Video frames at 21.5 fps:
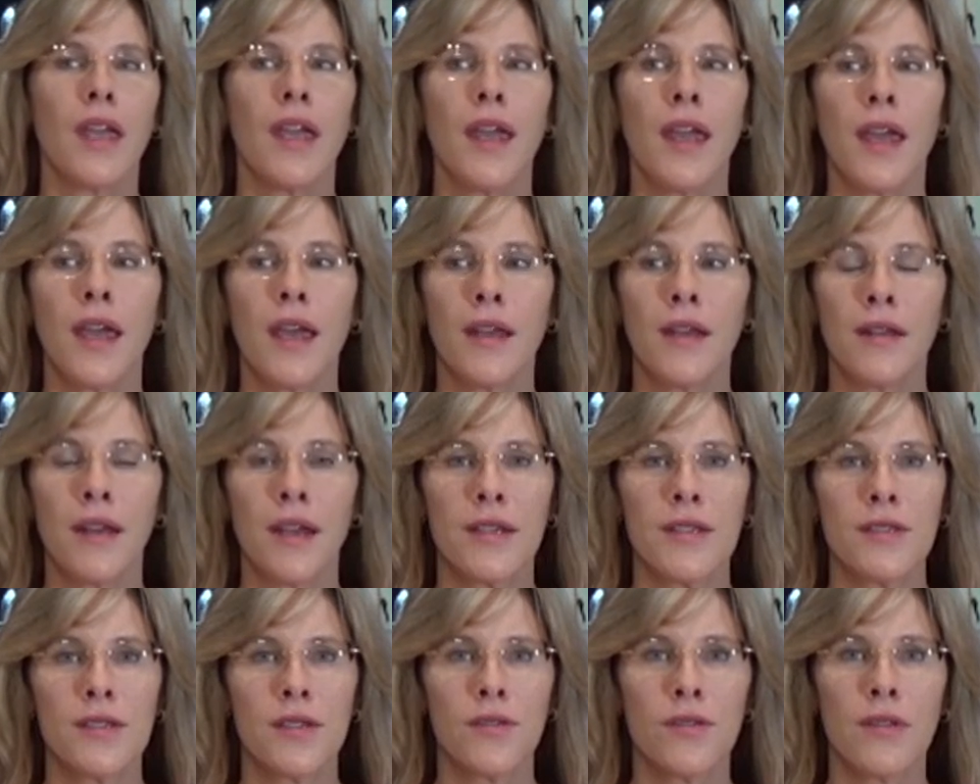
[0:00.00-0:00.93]
And I
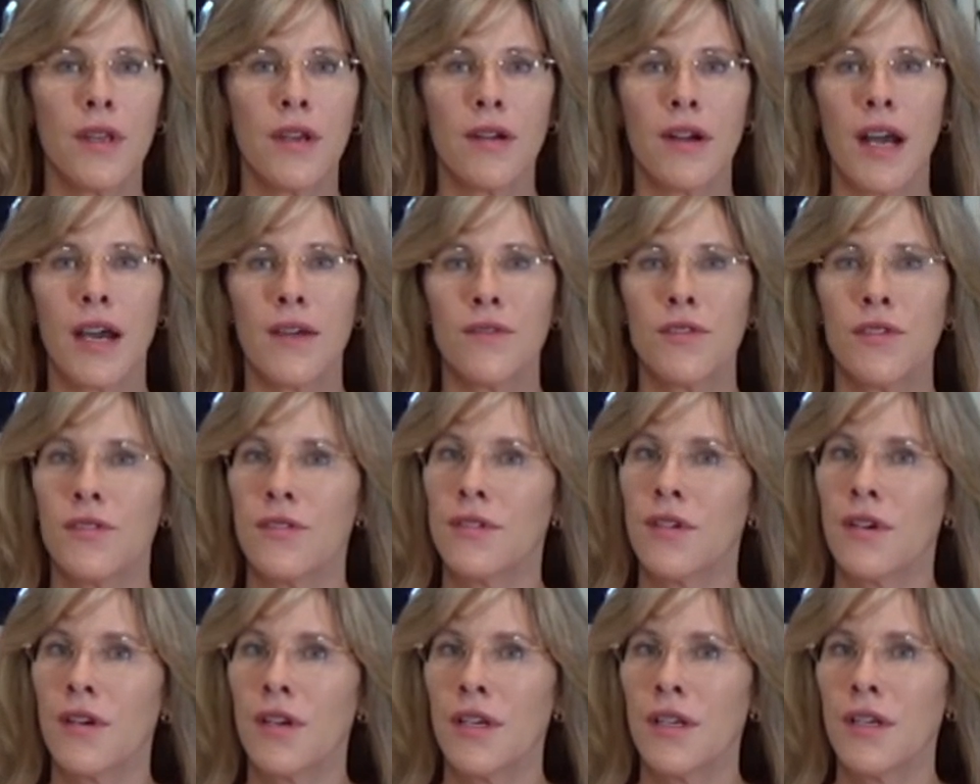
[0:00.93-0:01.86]
soon thereafter
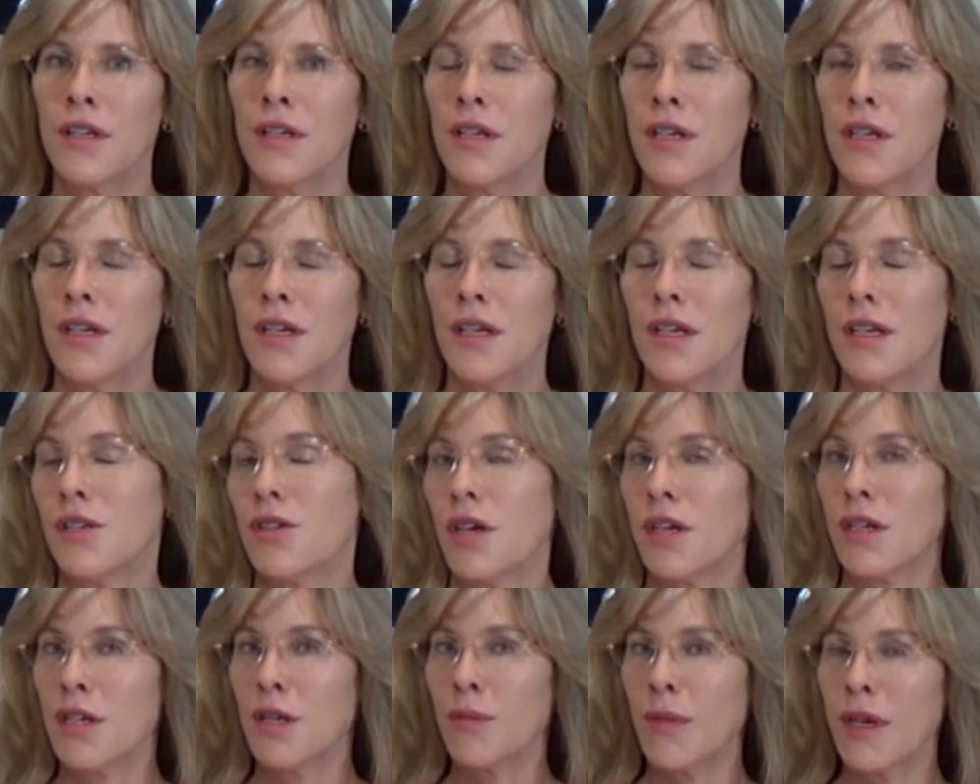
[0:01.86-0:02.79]
started
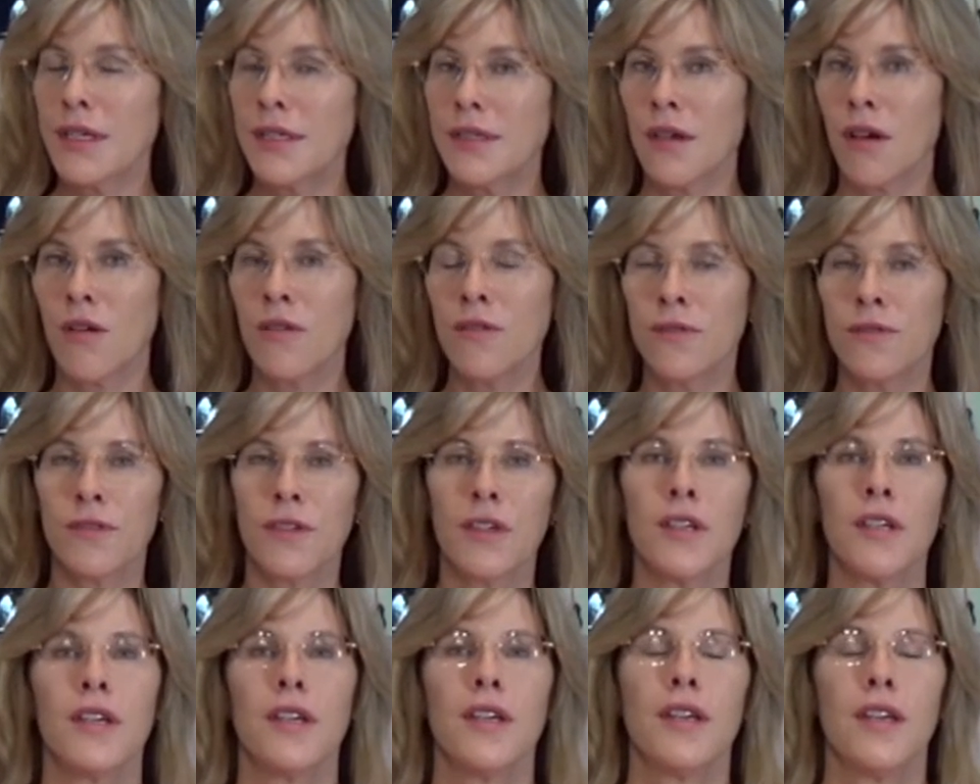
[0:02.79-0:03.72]
injecting myself,
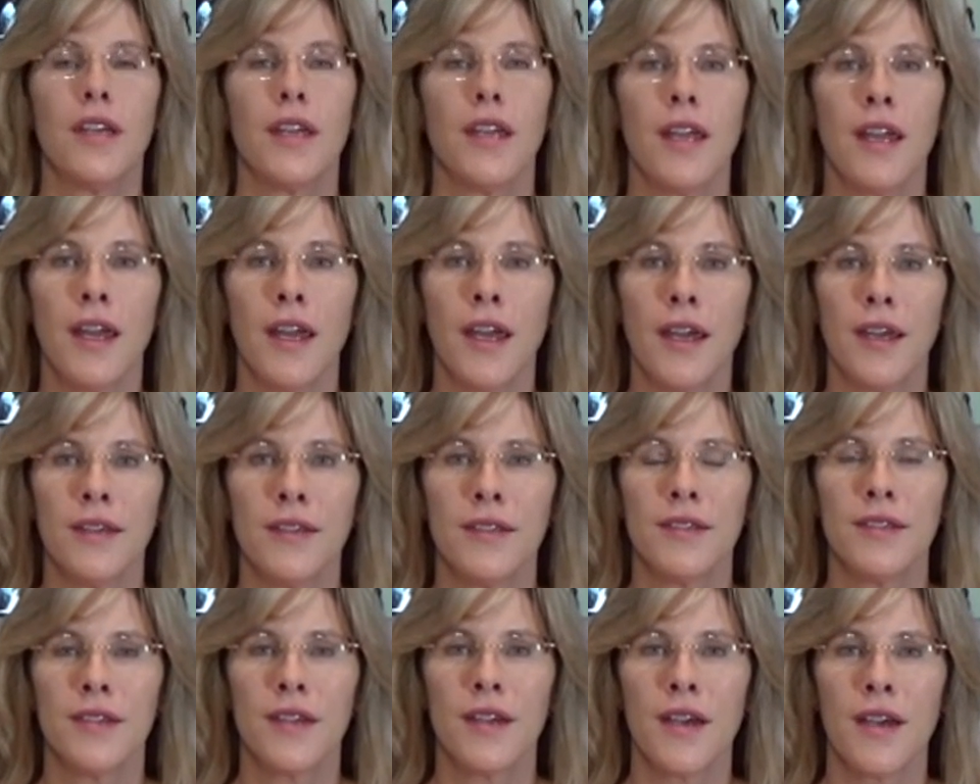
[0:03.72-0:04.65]

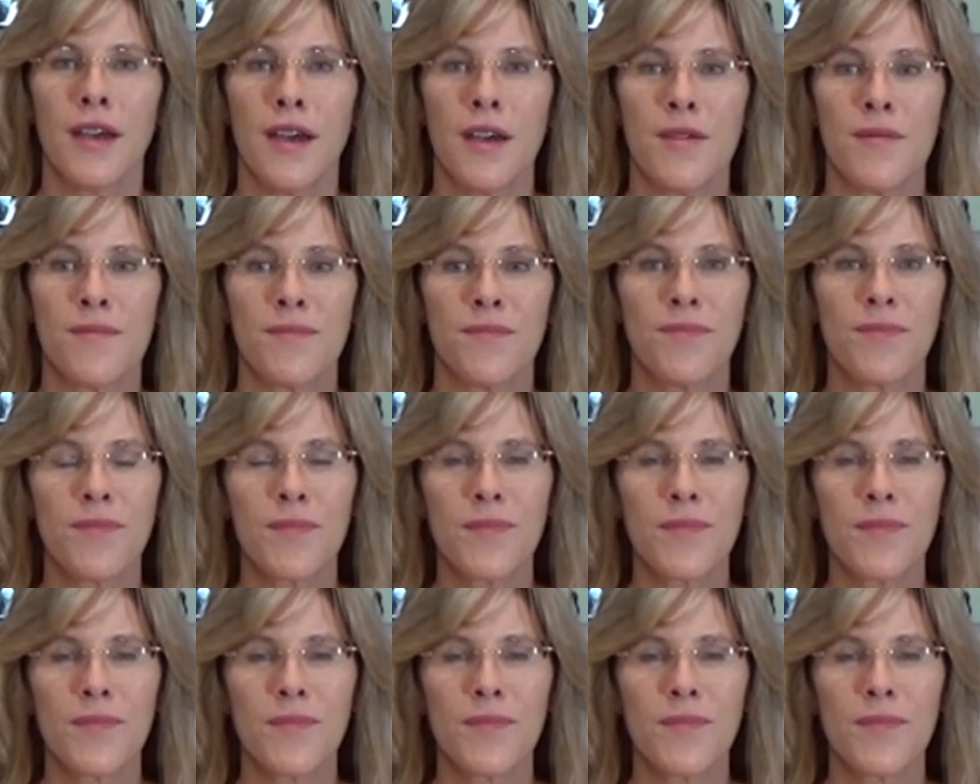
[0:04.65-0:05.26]
and I